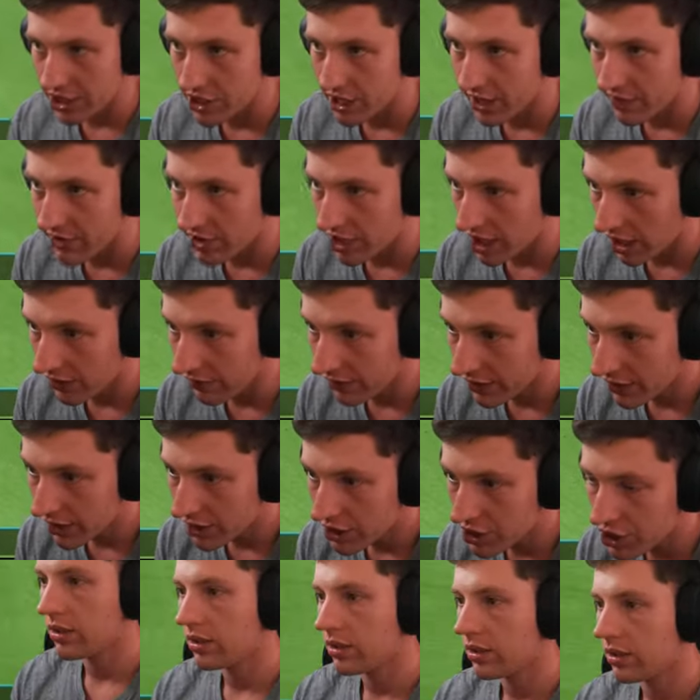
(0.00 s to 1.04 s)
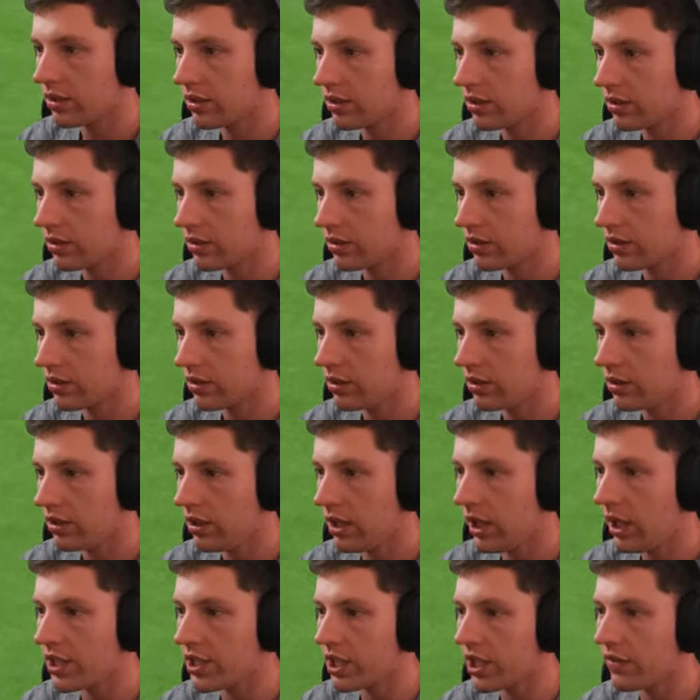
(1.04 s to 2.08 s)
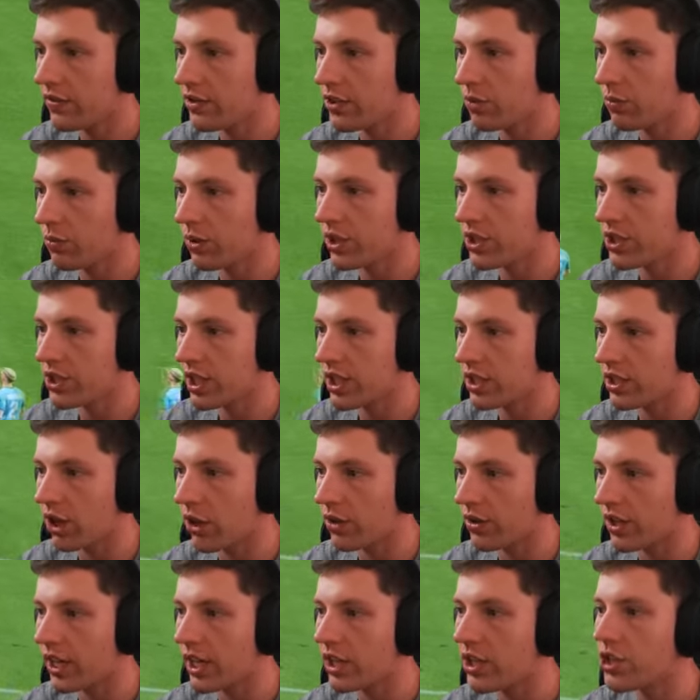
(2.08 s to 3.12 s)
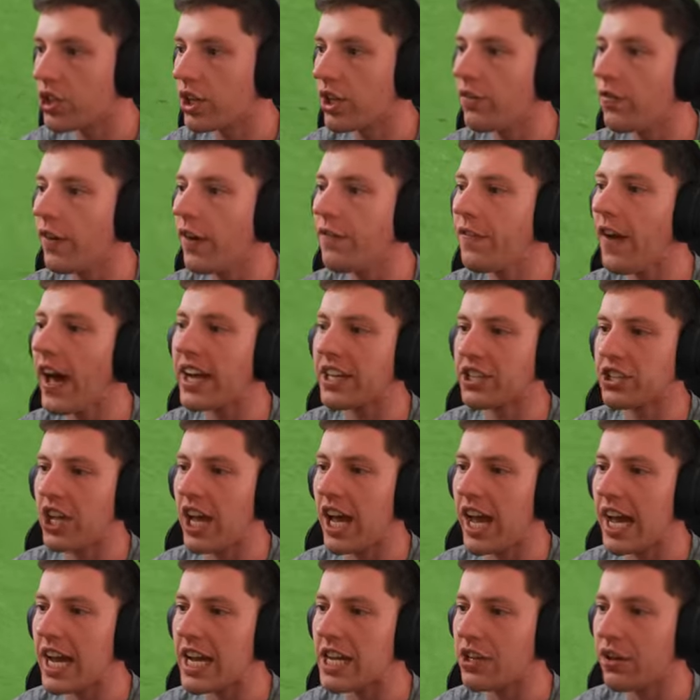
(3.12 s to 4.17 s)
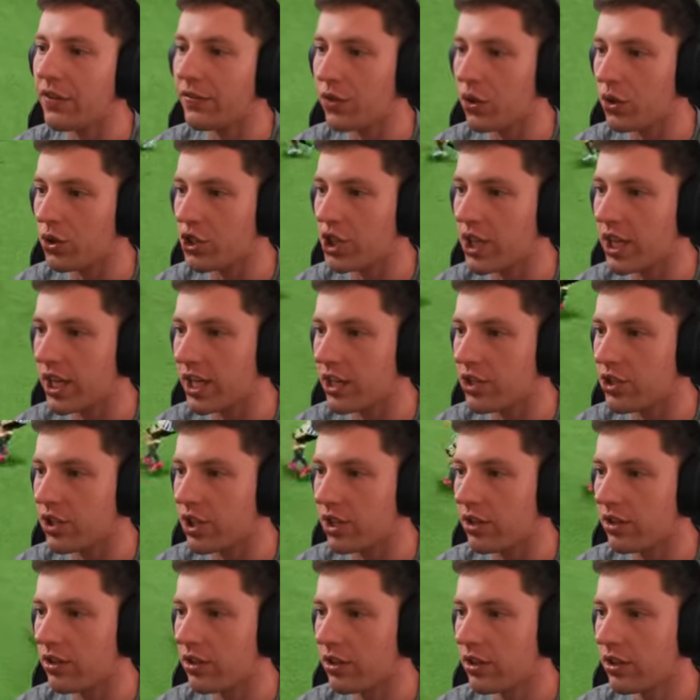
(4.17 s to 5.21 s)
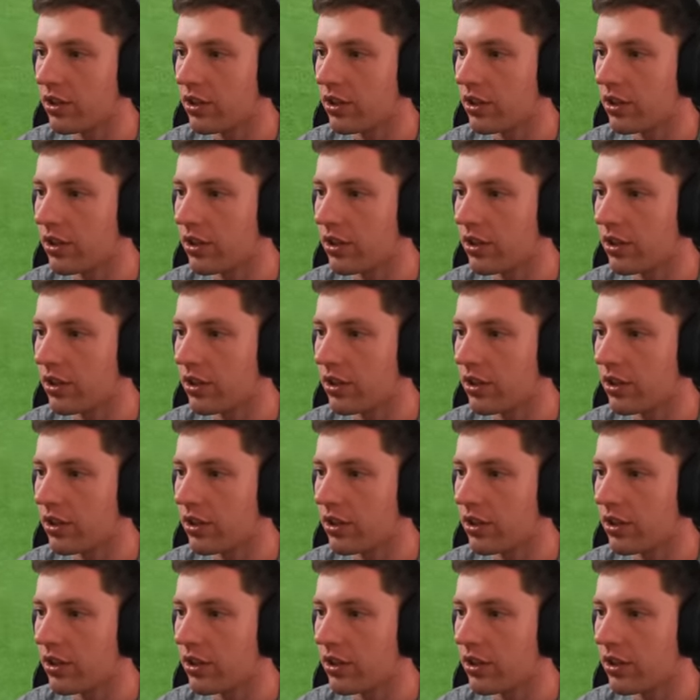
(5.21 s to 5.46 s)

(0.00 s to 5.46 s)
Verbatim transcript: a touch to save his life. Nice. Iverson wins it. Don't get injured. For fuck's sake! Of course you get injured.